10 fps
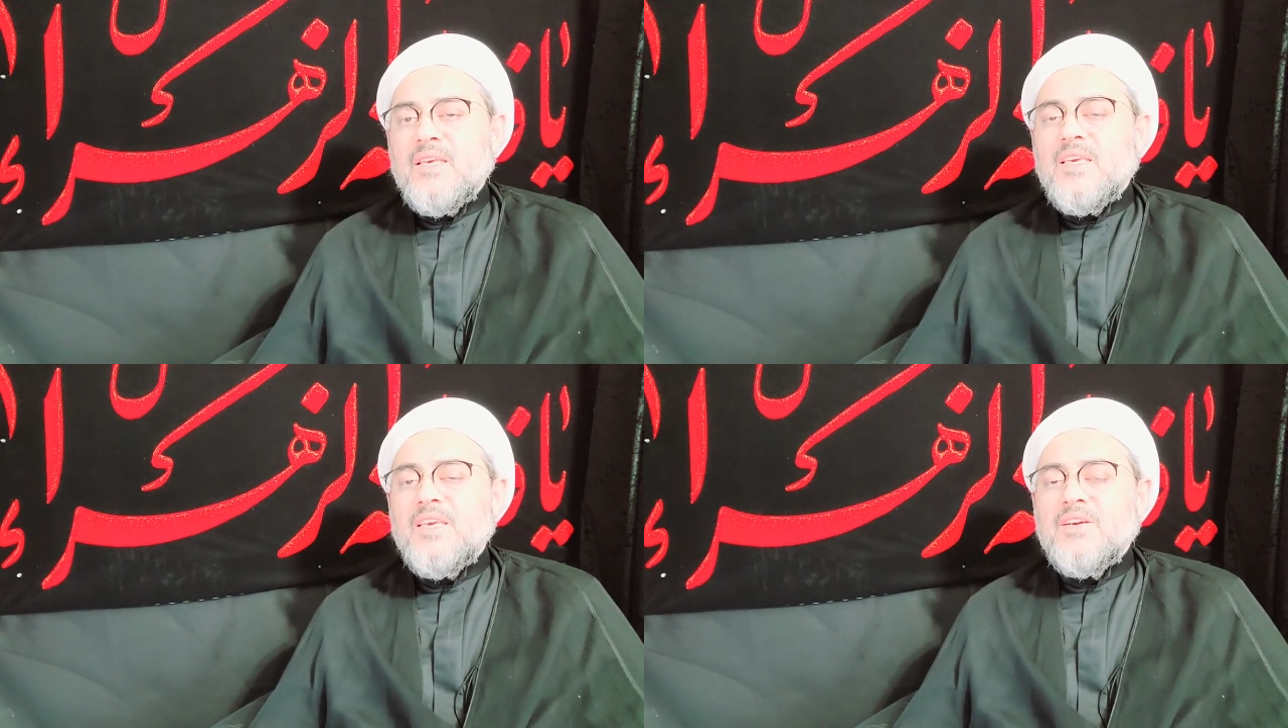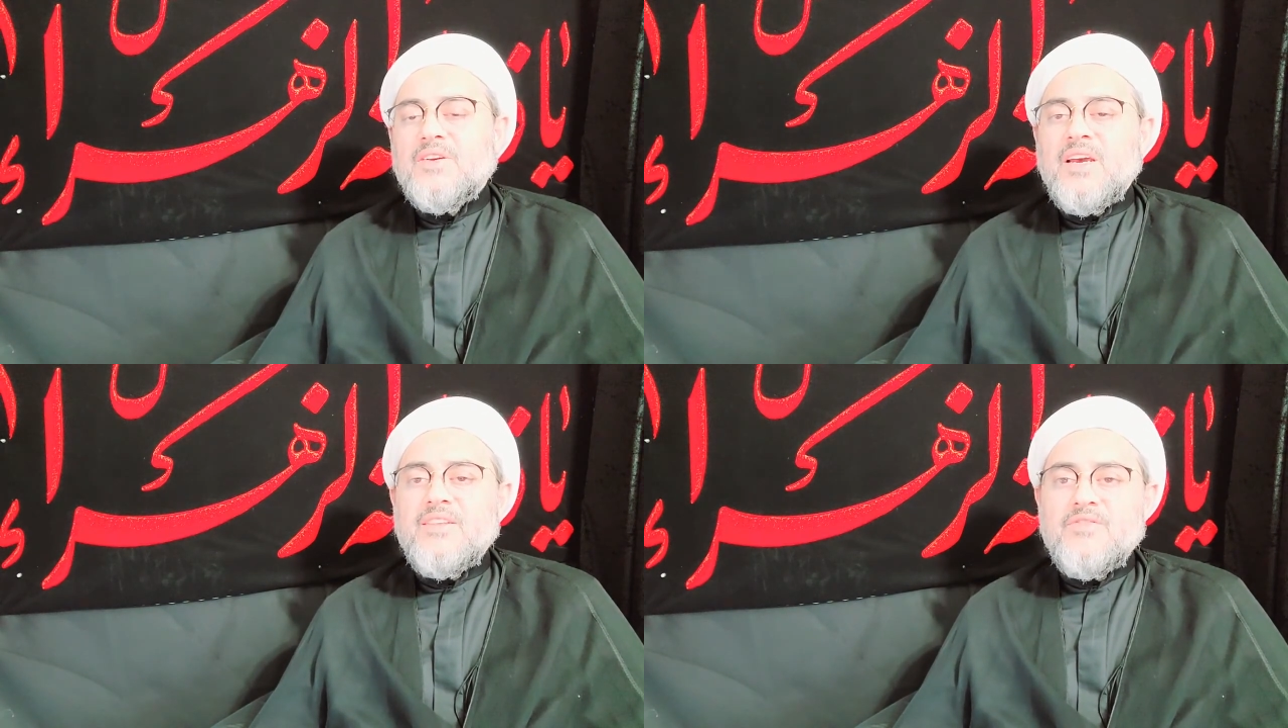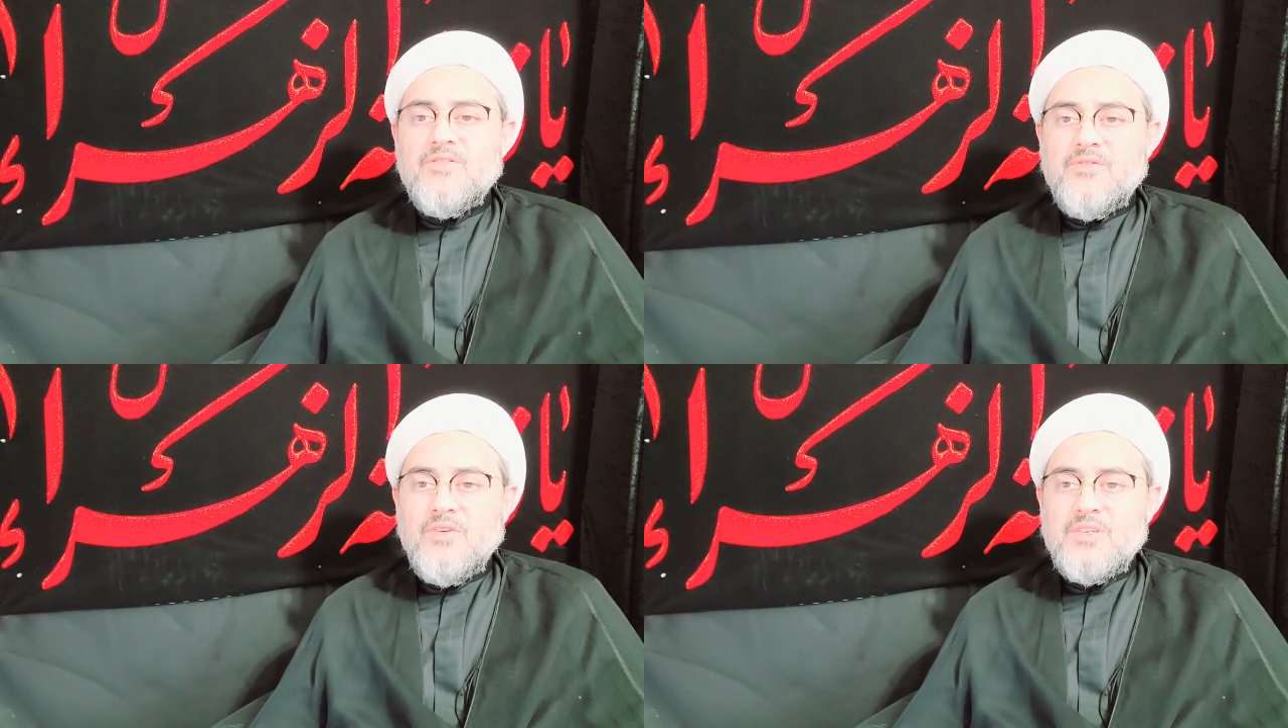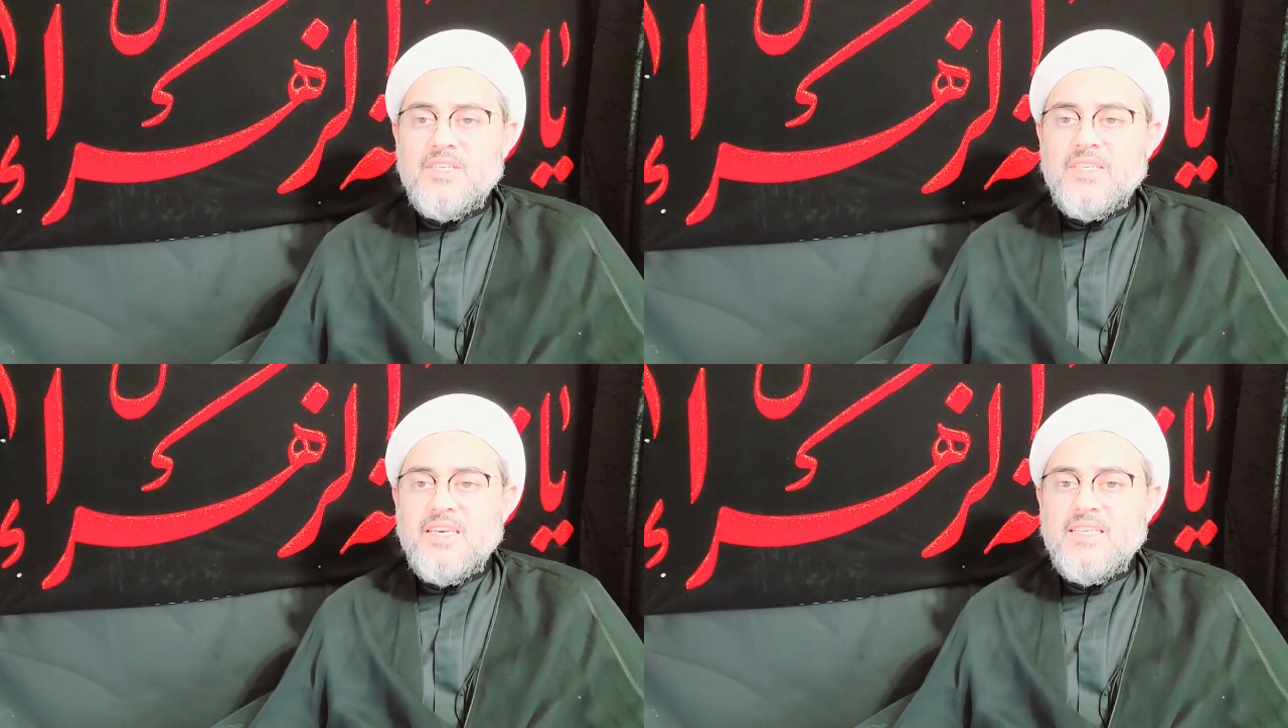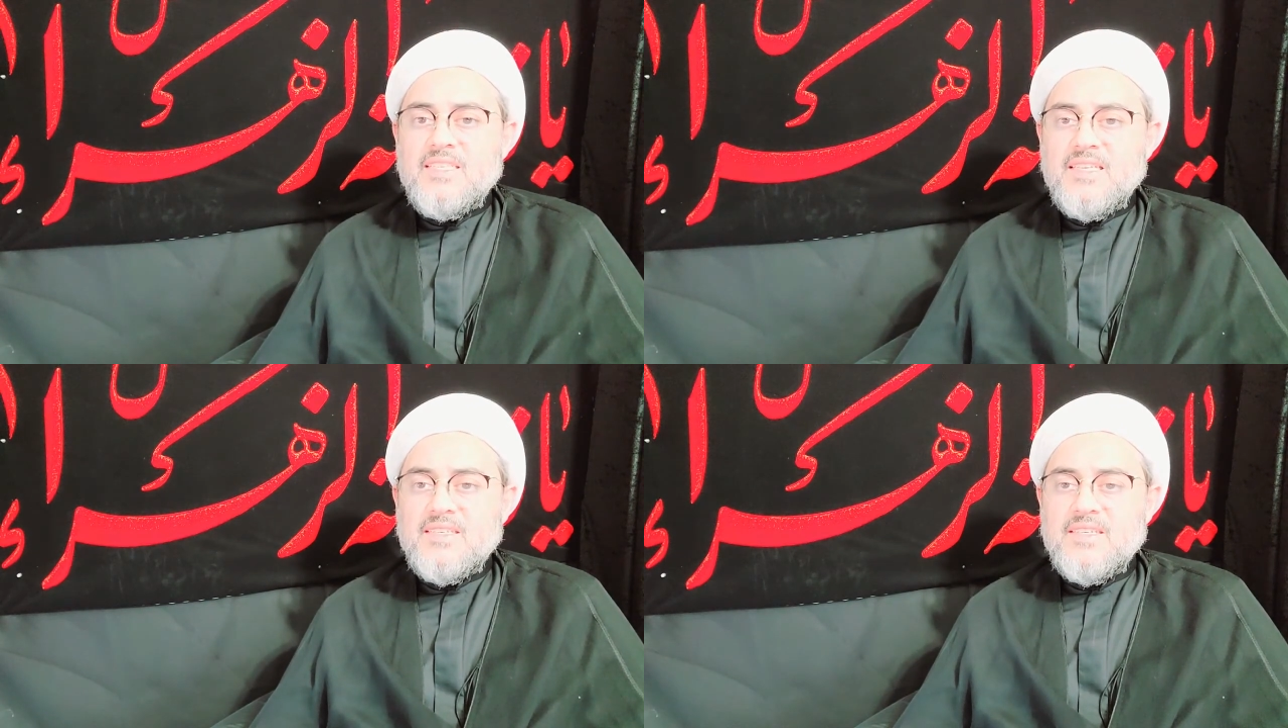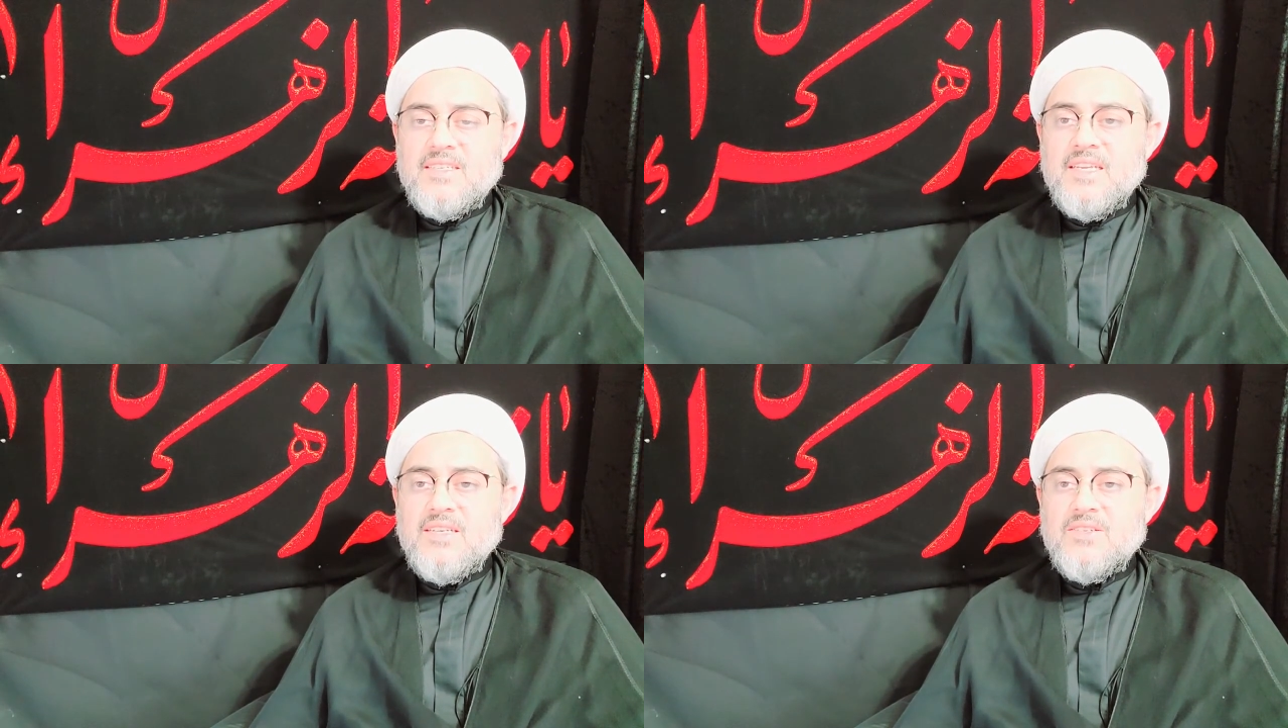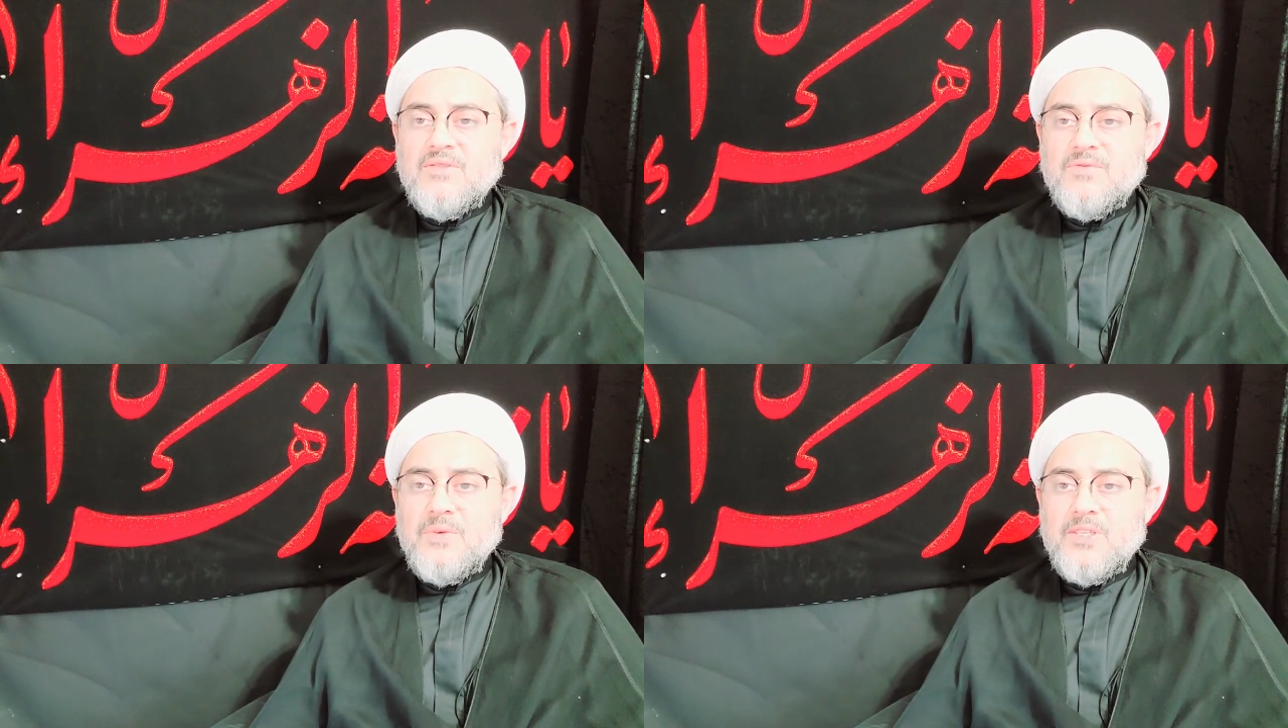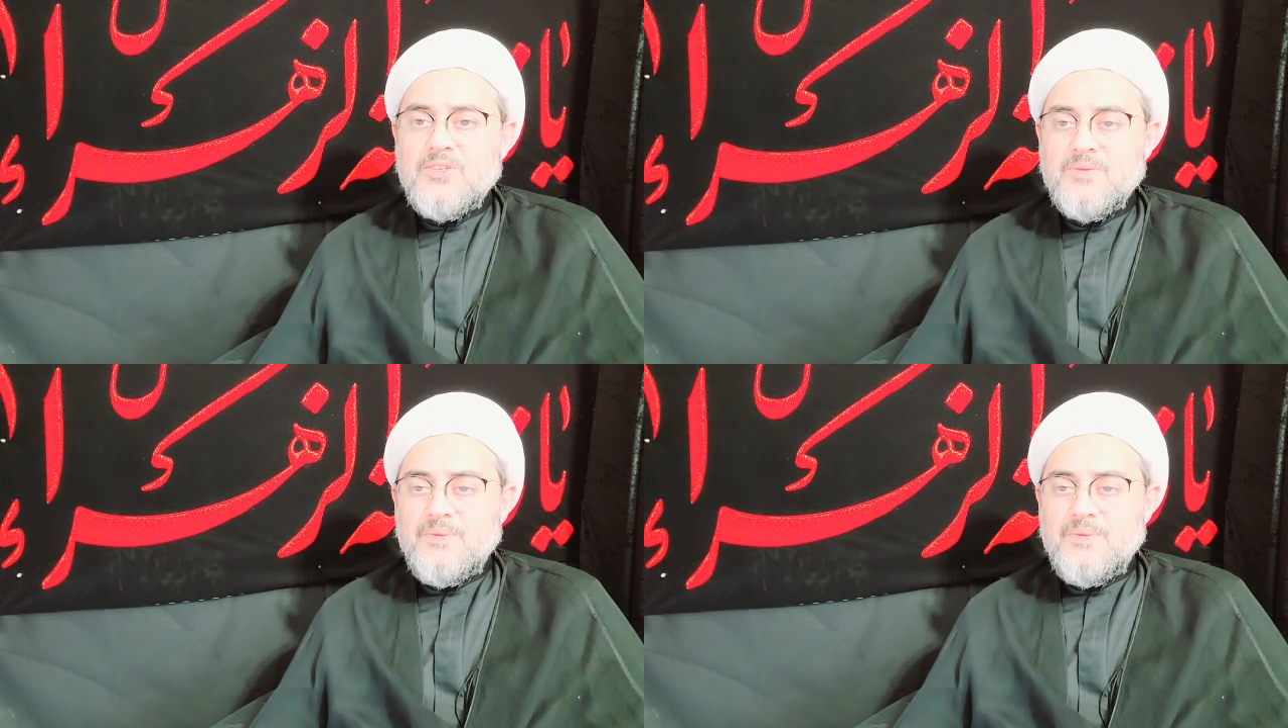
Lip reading: He cried for 40 days, as a result of which